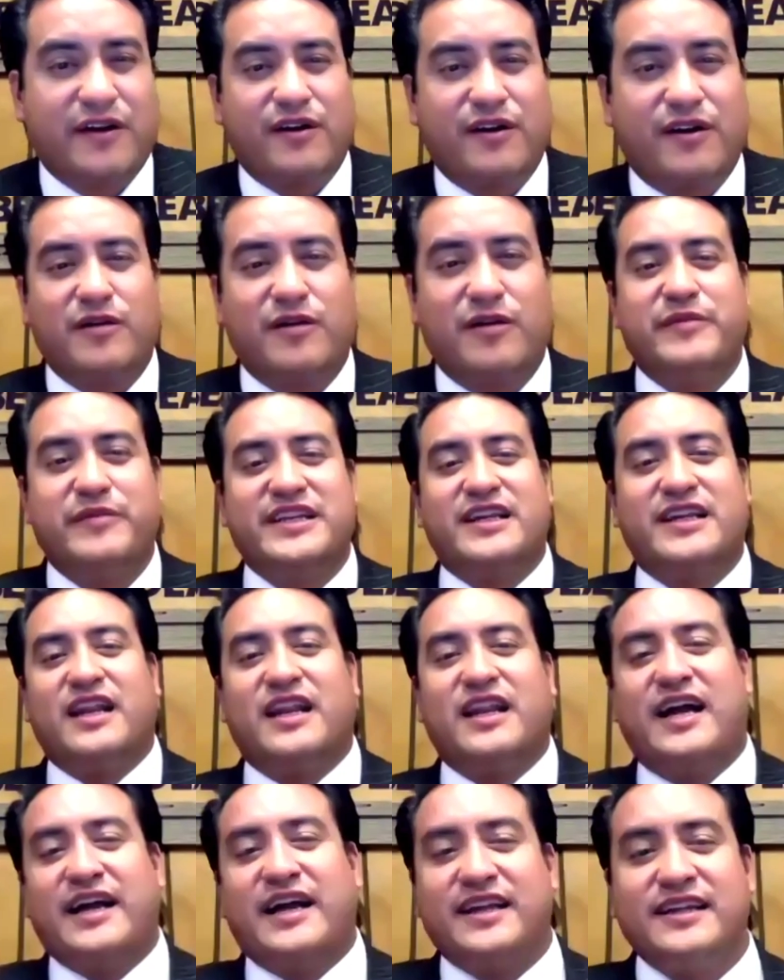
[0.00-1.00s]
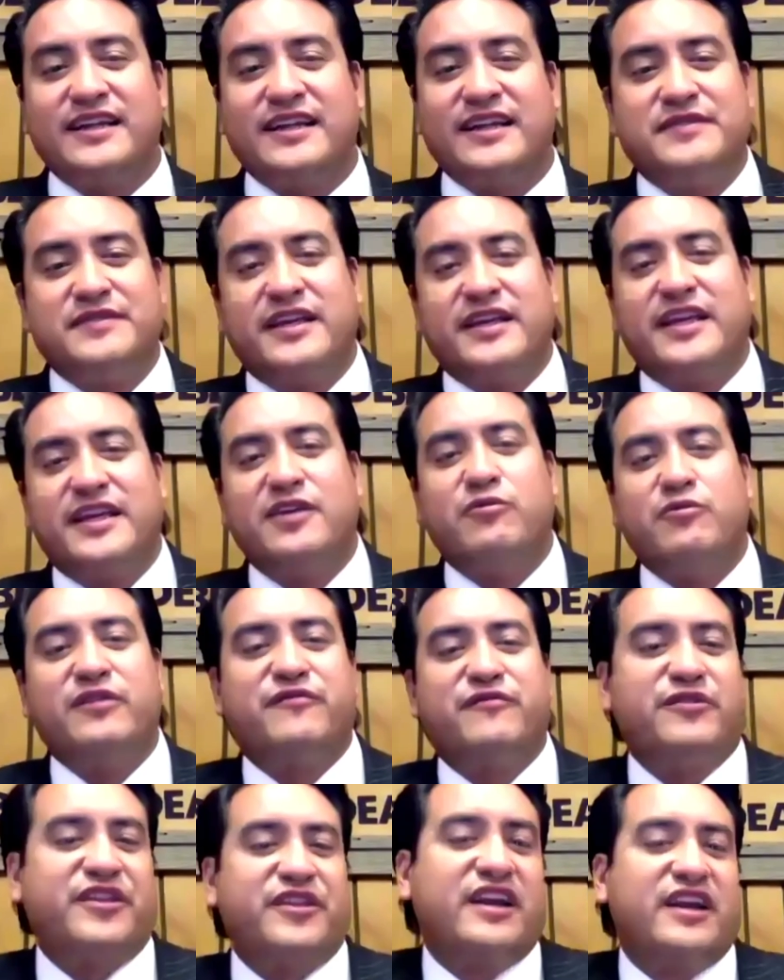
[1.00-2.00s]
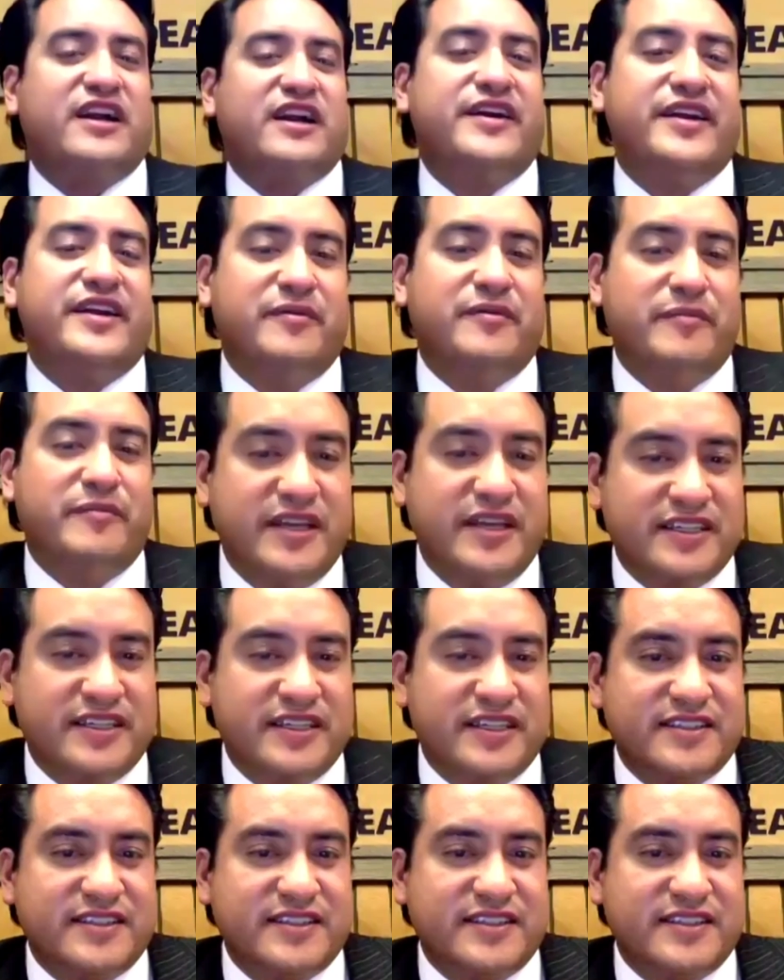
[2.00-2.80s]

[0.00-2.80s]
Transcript: meaning like he went for the gun and missed.